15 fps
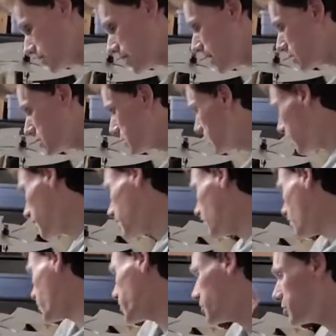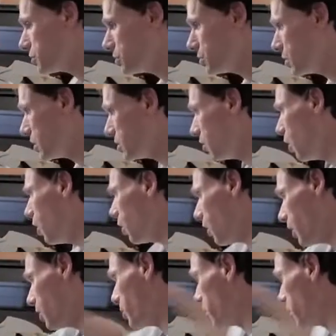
they're not like going through and, oh, I